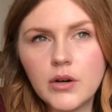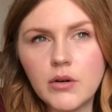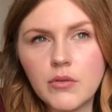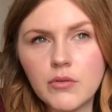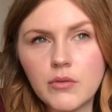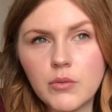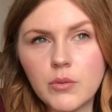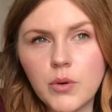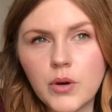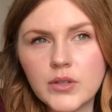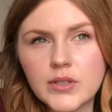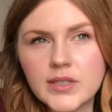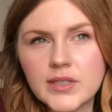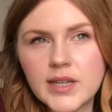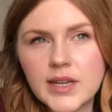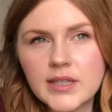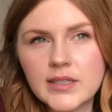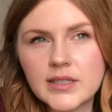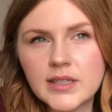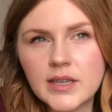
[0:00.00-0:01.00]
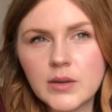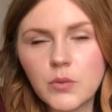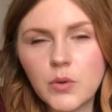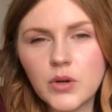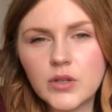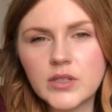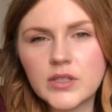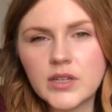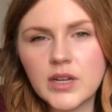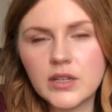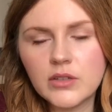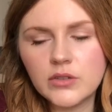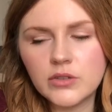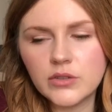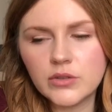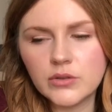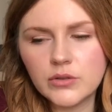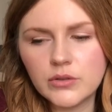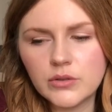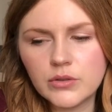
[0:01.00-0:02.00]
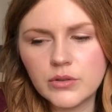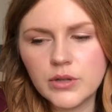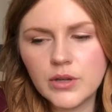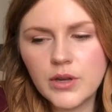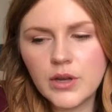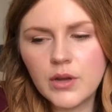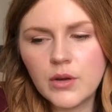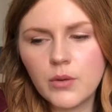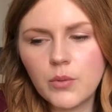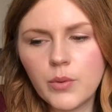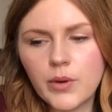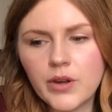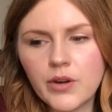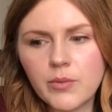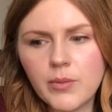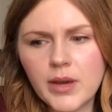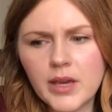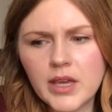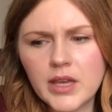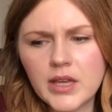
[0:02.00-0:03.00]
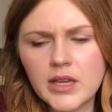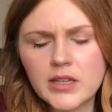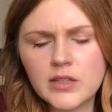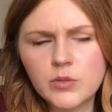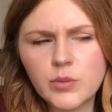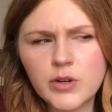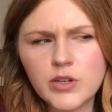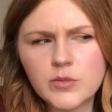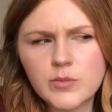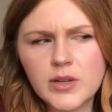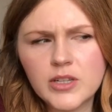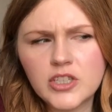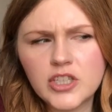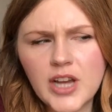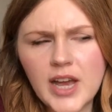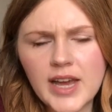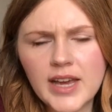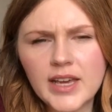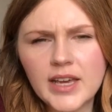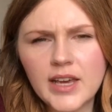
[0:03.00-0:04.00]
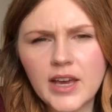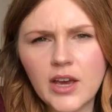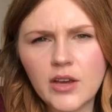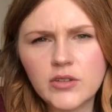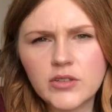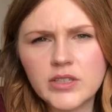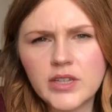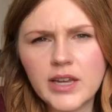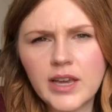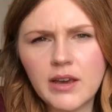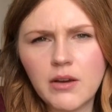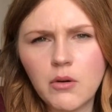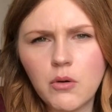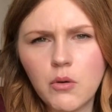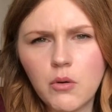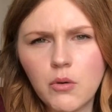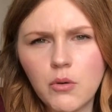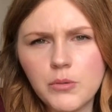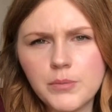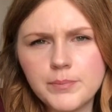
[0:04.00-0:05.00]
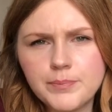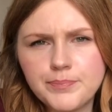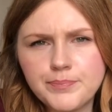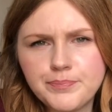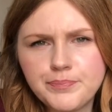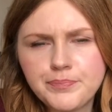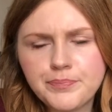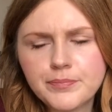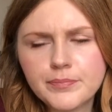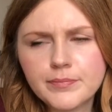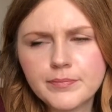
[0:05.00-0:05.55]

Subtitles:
of what did I say, what did I do, where are my keys, where's my jacket, how did I get home?